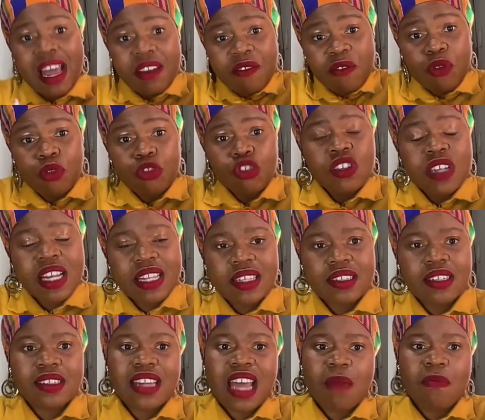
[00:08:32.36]
Unfortunately, at
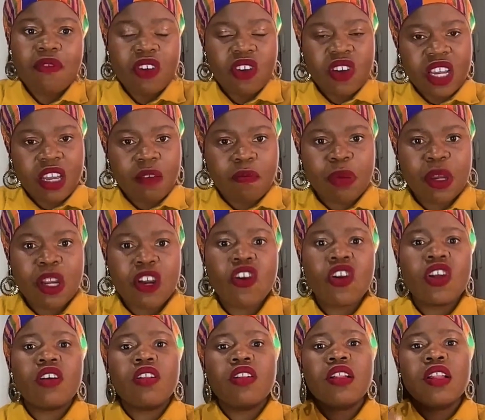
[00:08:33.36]
the time, very
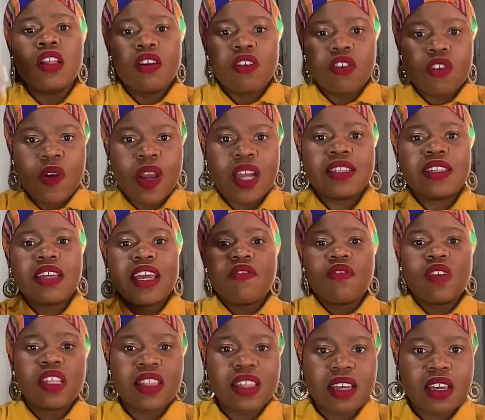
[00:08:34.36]
imperial, right?
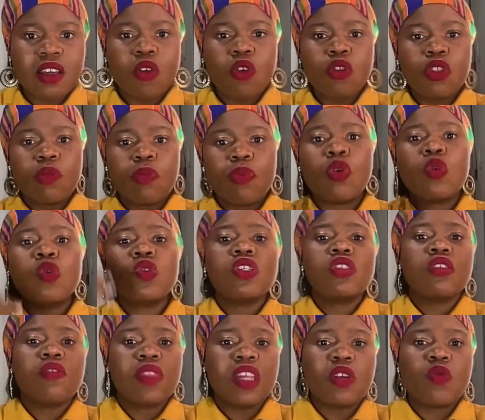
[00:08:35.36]
Everything or the proceeds
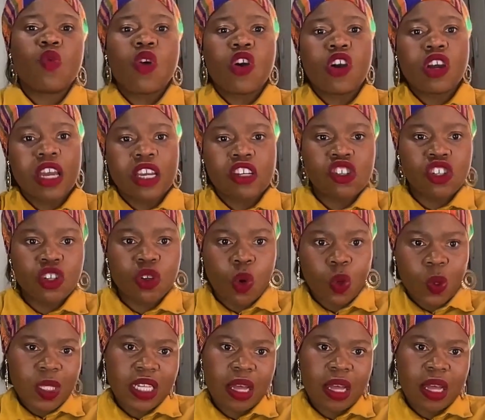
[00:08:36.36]
of that work actually goes